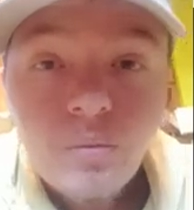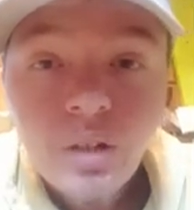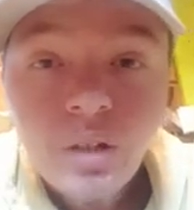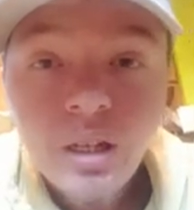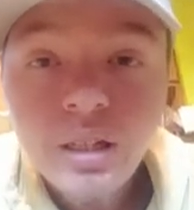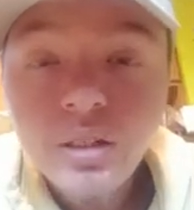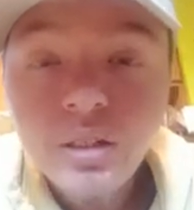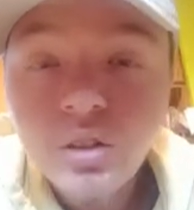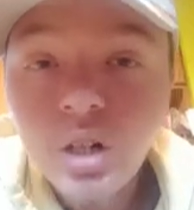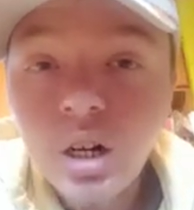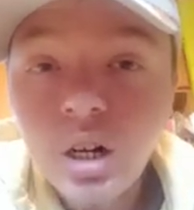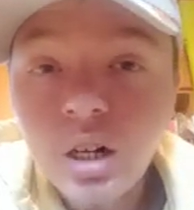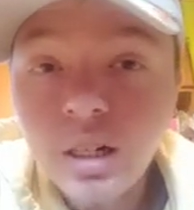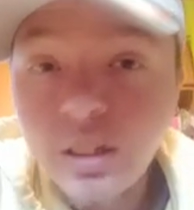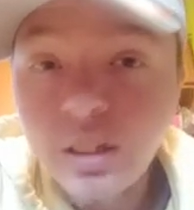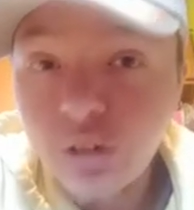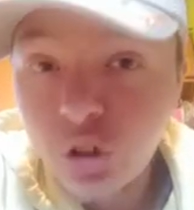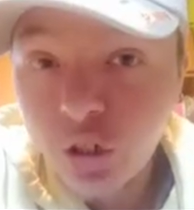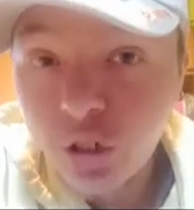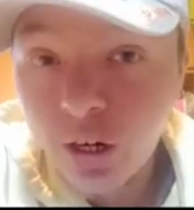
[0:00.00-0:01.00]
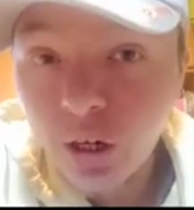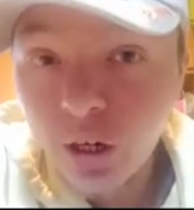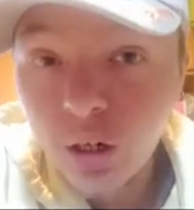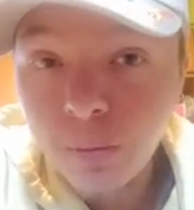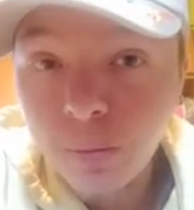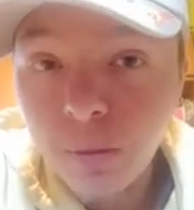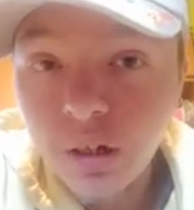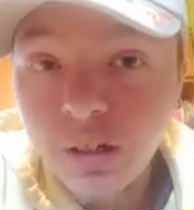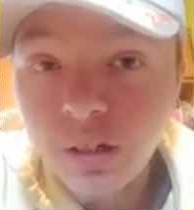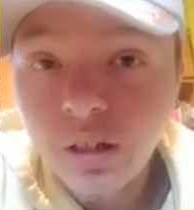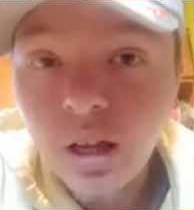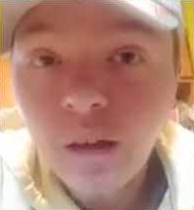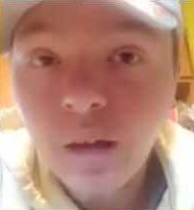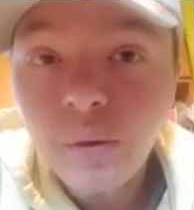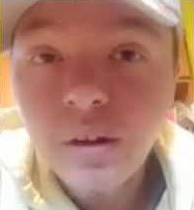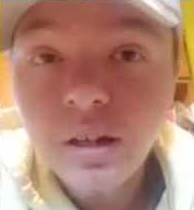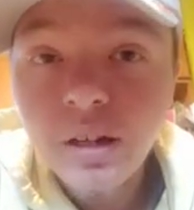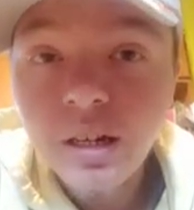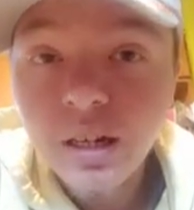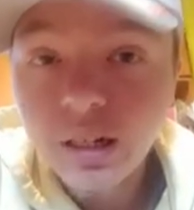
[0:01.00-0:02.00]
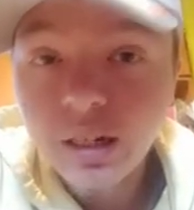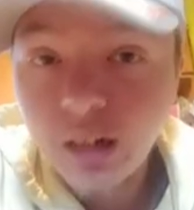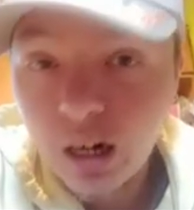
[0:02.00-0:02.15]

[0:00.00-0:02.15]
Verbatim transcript: is uh, hit the share button and then hit